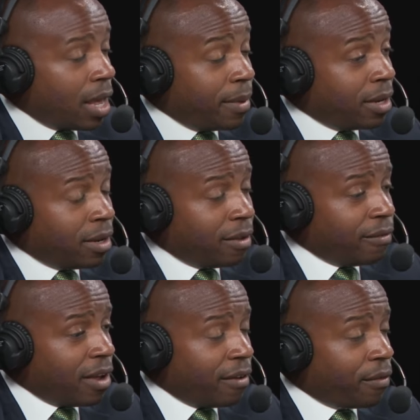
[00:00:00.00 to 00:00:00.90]
I mean,
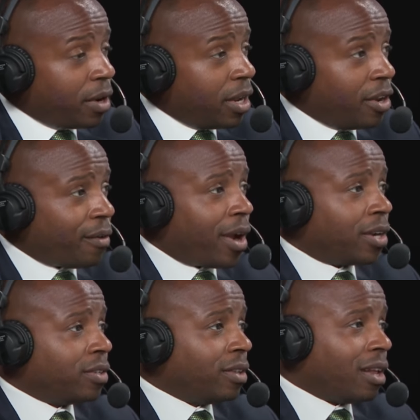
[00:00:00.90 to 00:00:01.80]
every
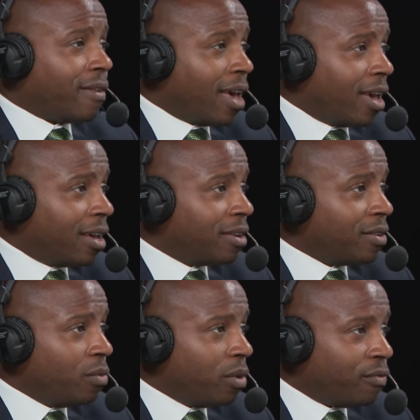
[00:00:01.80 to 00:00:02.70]
interaction that I've had
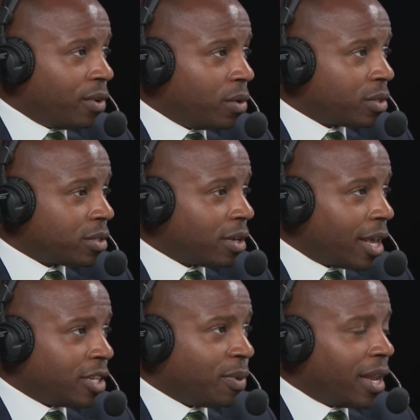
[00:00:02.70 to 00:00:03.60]
with folks
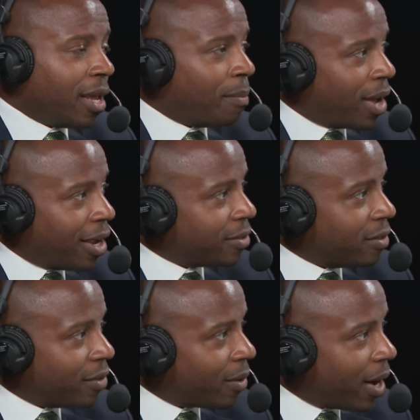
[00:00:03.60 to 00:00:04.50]
has been a
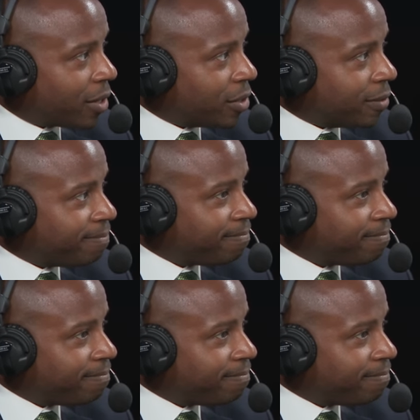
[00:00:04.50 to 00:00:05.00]
positive interaction.